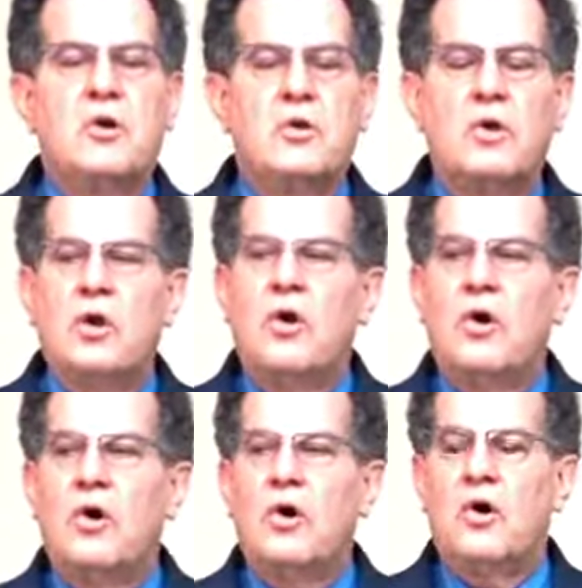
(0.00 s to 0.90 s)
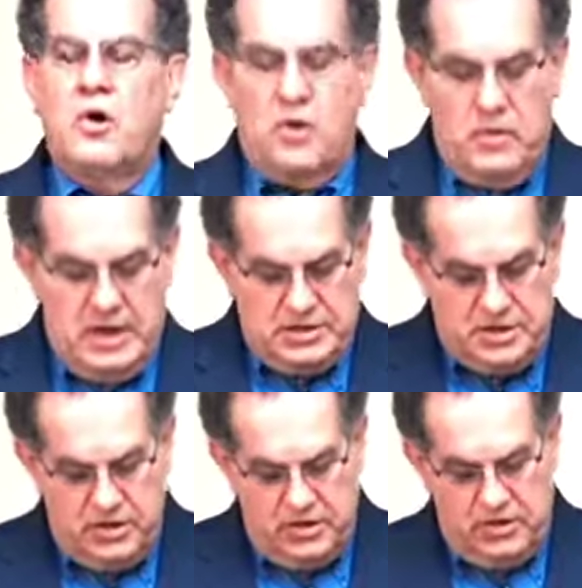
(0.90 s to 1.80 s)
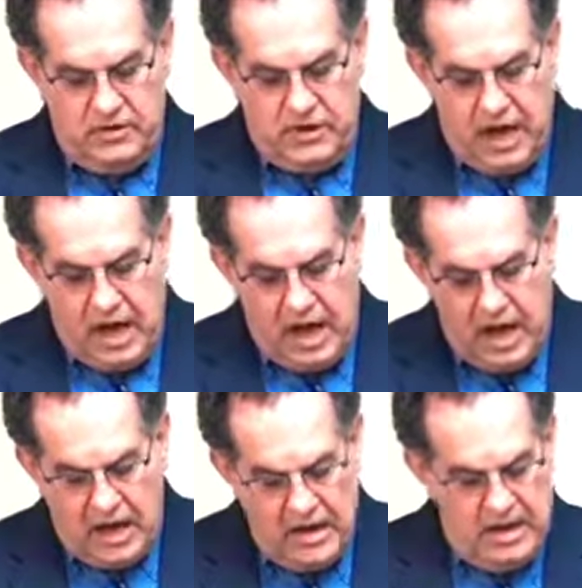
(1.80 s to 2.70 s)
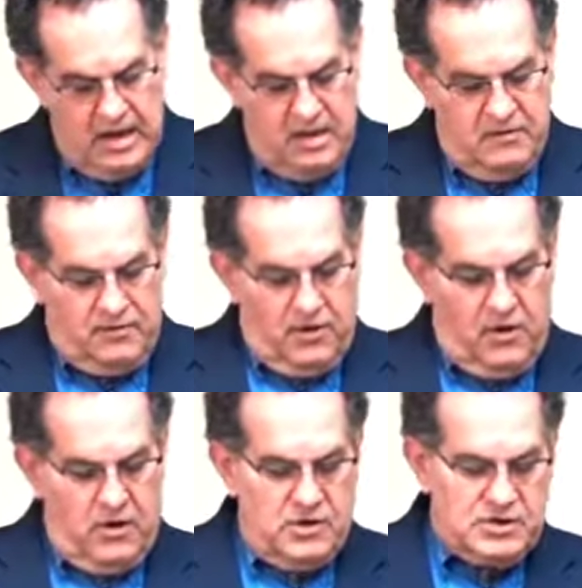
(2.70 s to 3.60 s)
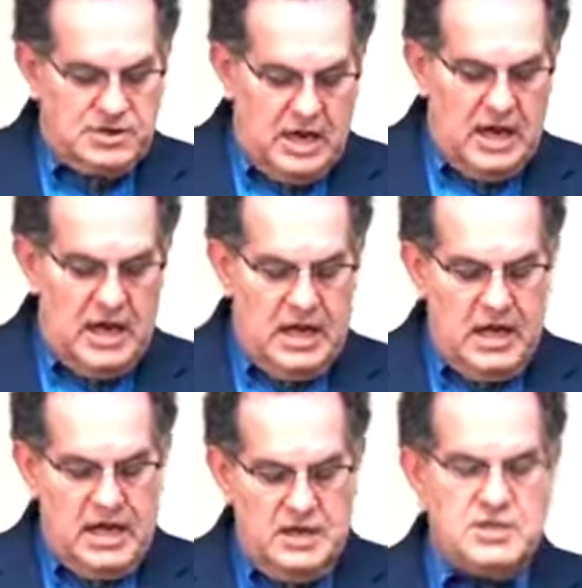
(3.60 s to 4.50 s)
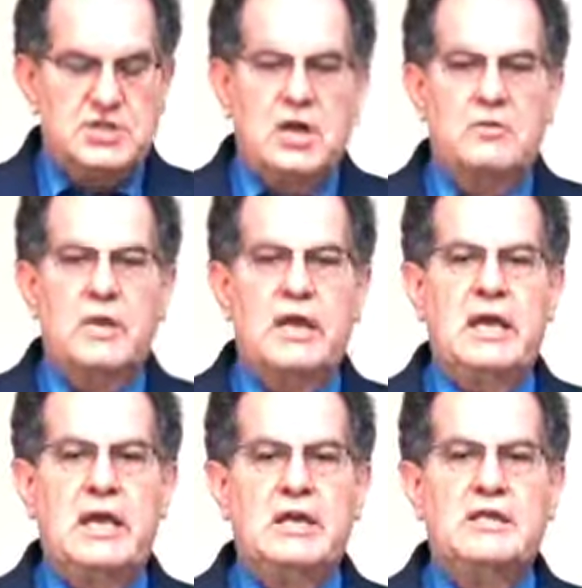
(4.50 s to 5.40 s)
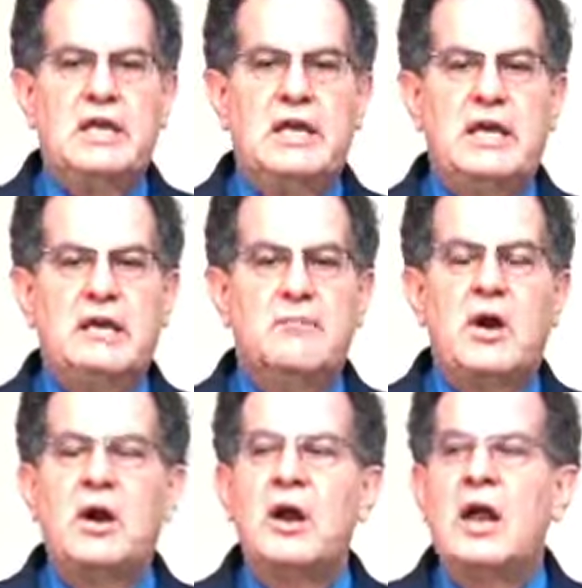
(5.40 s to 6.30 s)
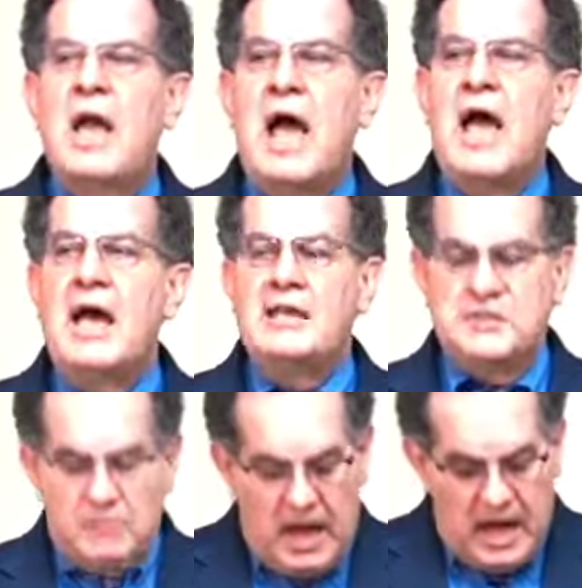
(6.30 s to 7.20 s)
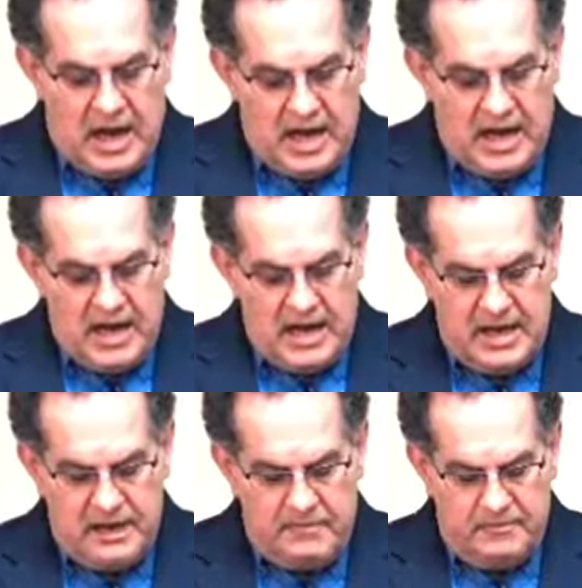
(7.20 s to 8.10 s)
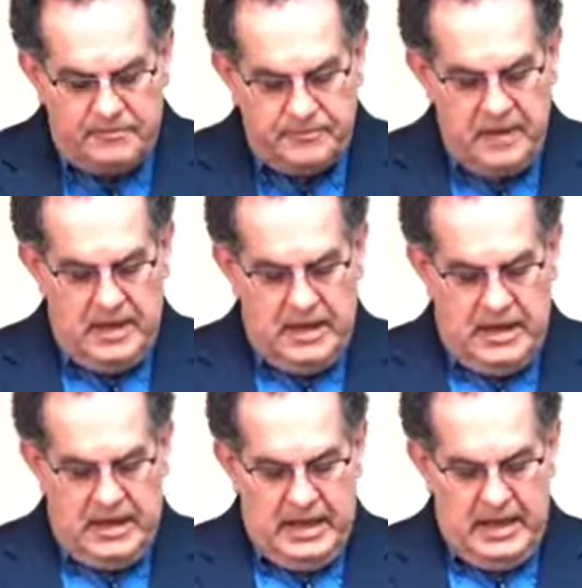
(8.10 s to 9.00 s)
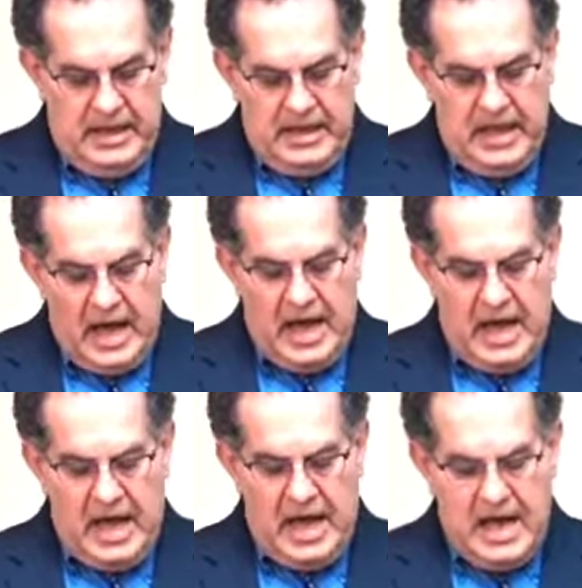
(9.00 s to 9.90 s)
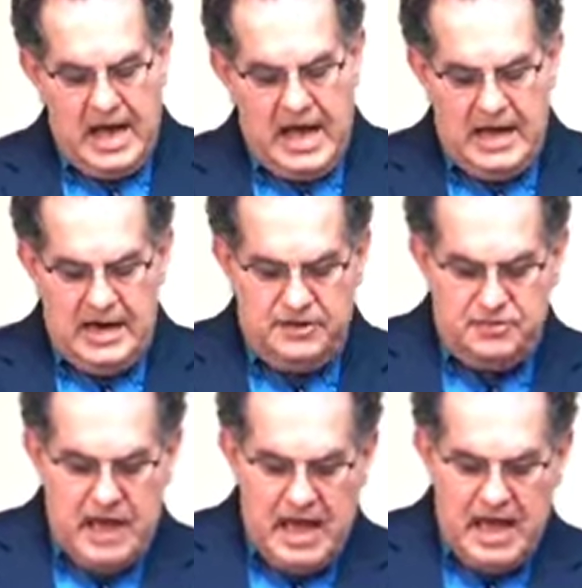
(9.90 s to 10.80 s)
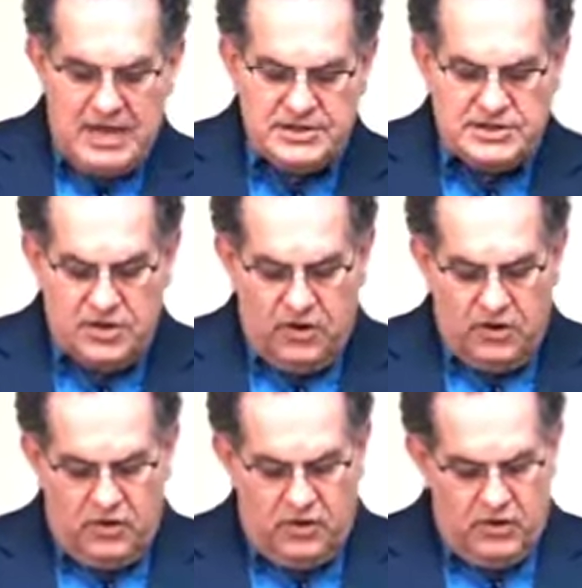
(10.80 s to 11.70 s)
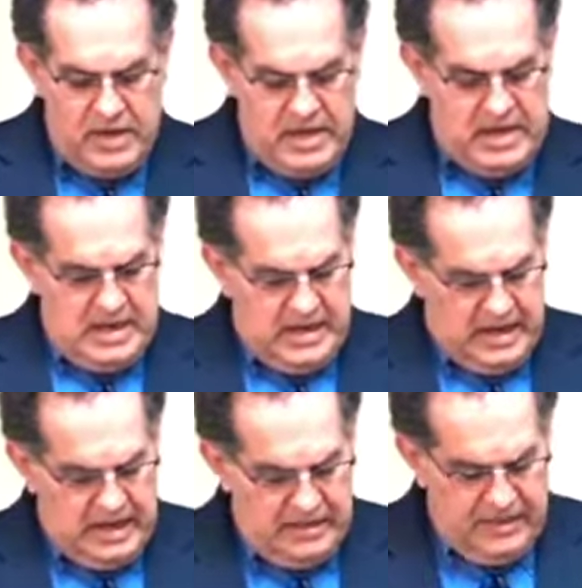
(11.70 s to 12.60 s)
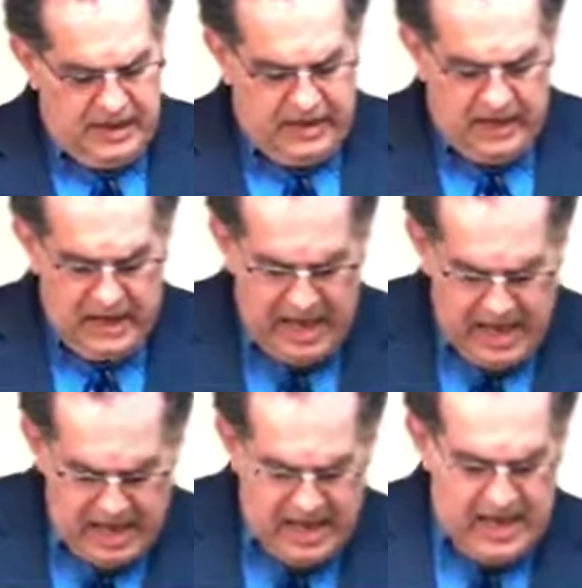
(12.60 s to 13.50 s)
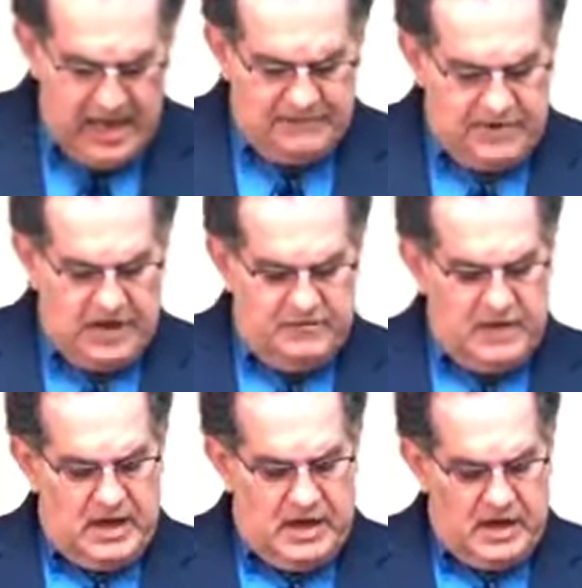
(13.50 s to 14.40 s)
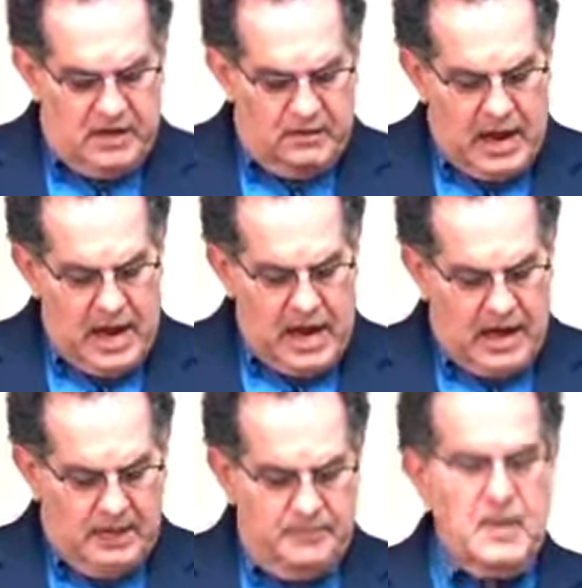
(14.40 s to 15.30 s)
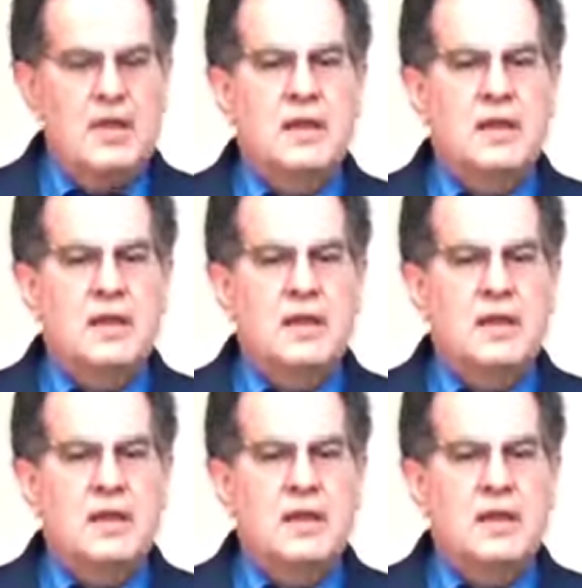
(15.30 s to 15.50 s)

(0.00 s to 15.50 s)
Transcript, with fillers: O glory to God, for such a Redeemer as mine. He hideth my soul in the cleft of the rock